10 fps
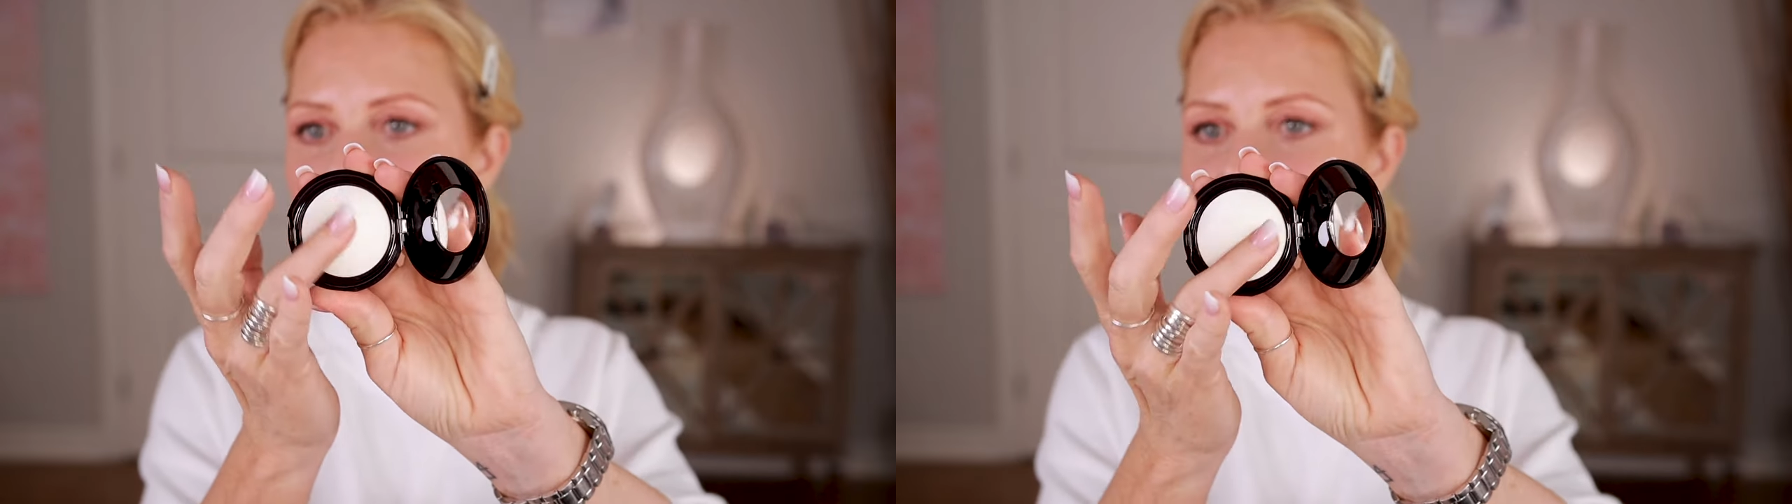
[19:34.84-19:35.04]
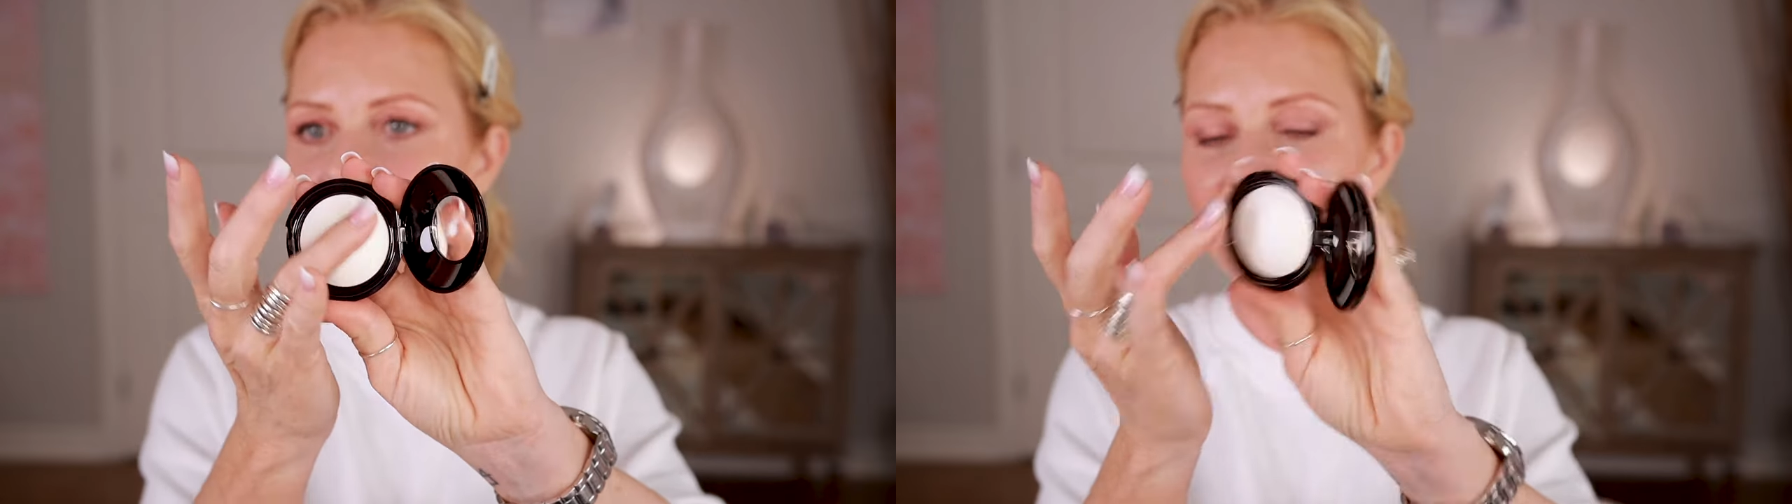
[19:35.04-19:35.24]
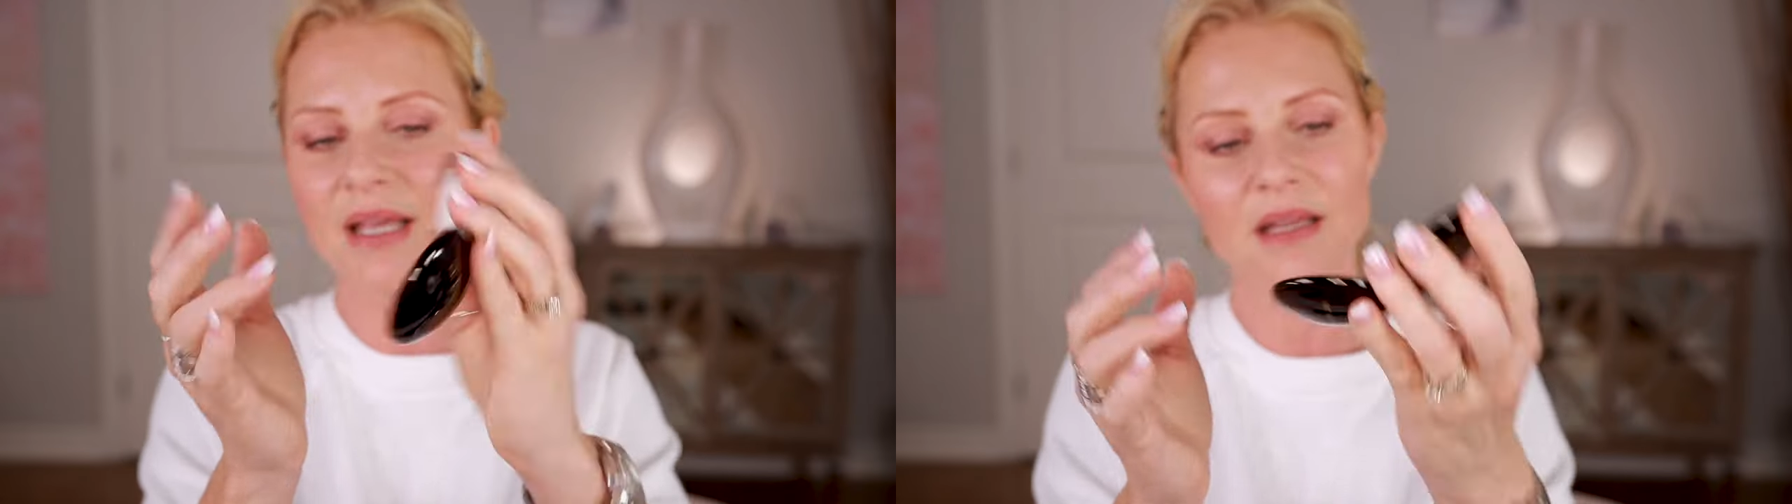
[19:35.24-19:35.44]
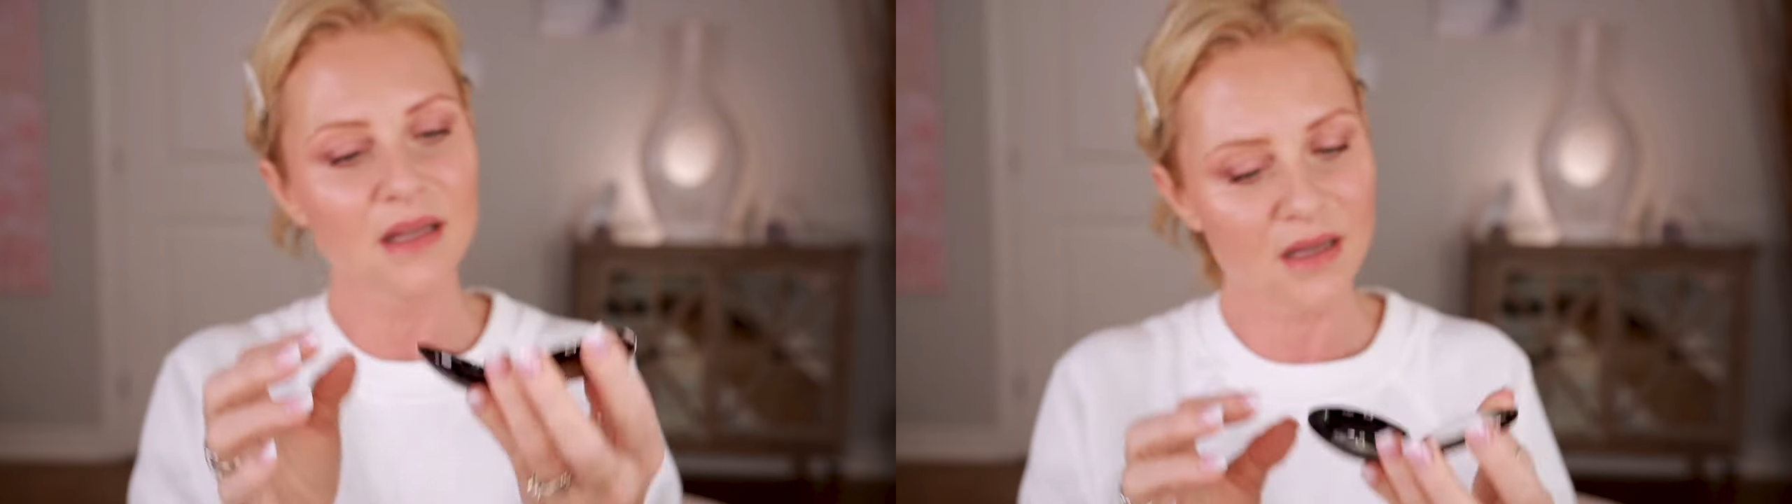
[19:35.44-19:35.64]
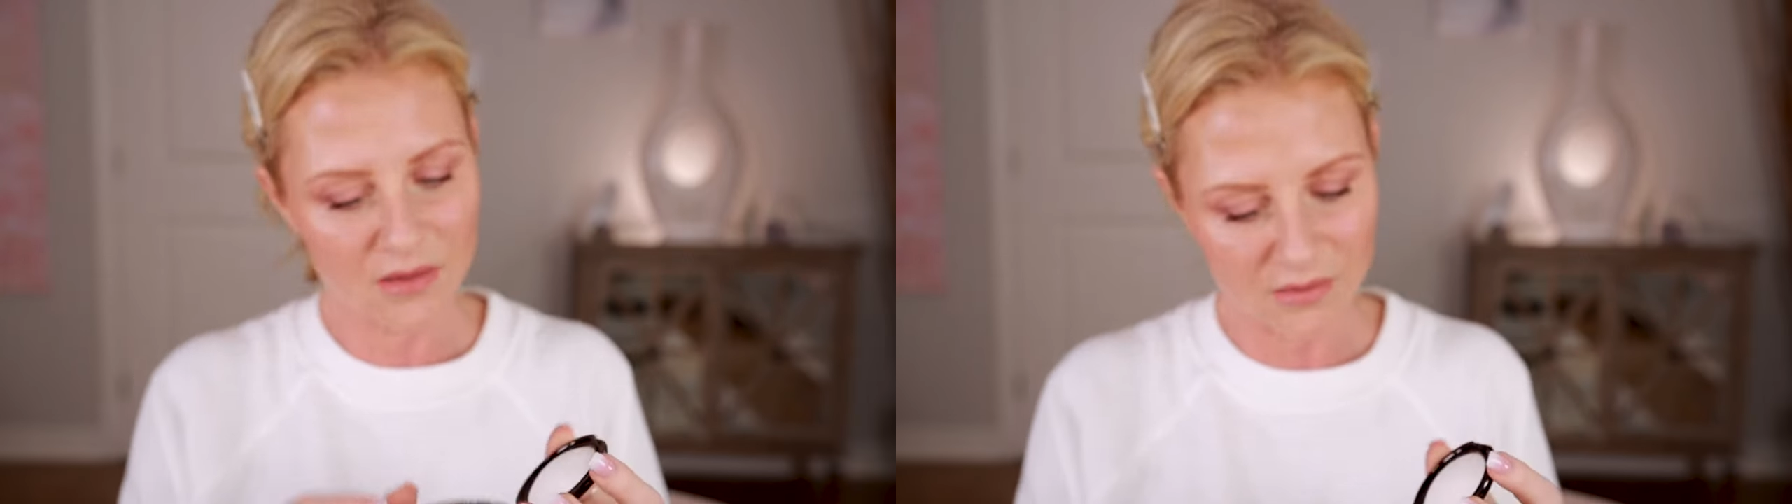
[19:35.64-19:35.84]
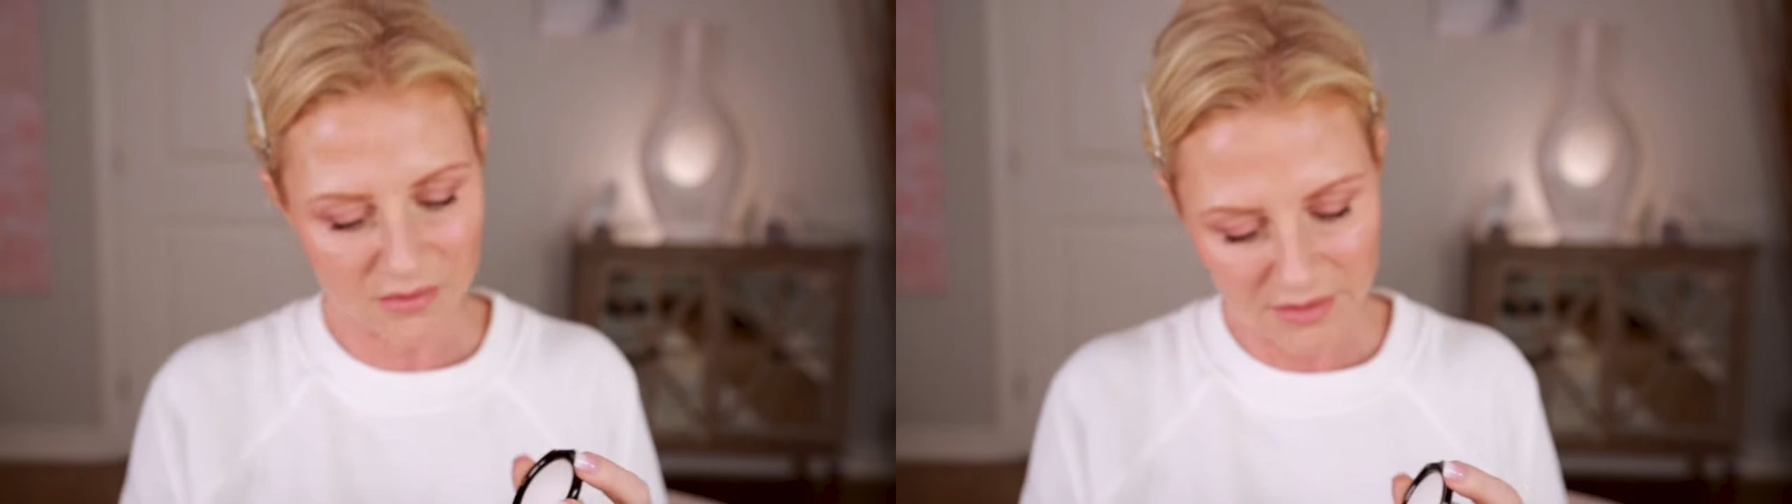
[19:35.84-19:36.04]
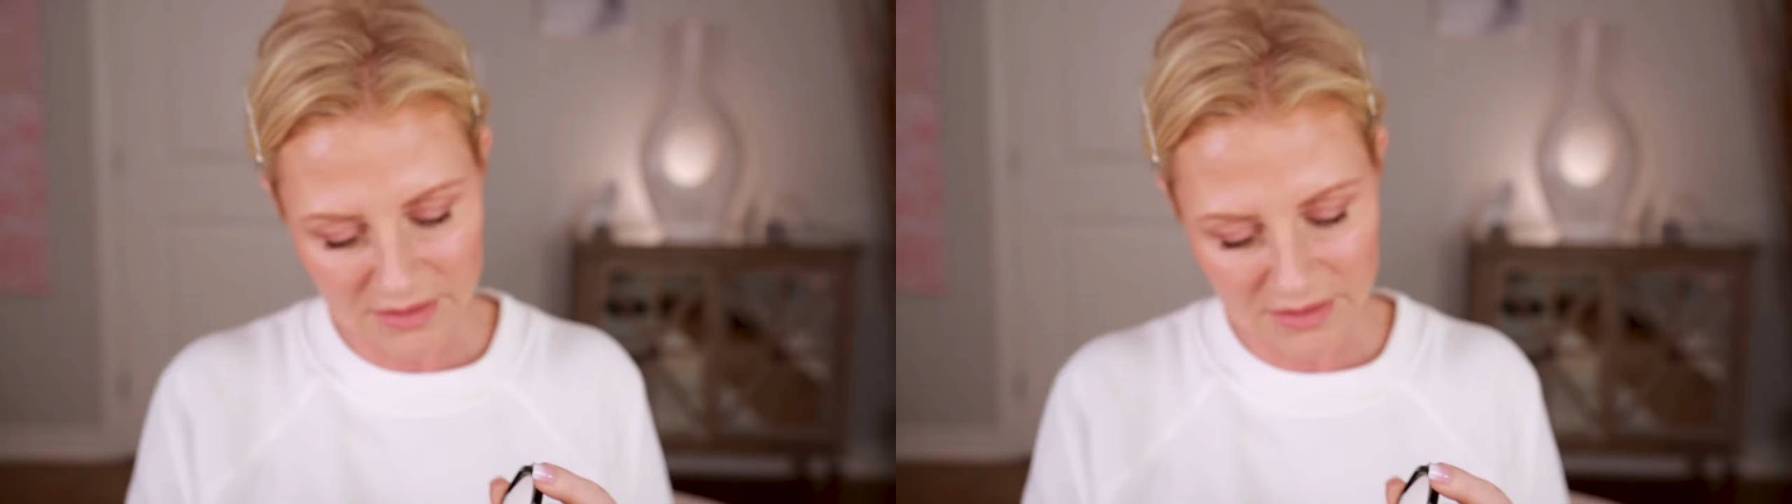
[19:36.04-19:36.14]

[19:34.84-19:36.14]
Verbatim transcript: looks like. Oh,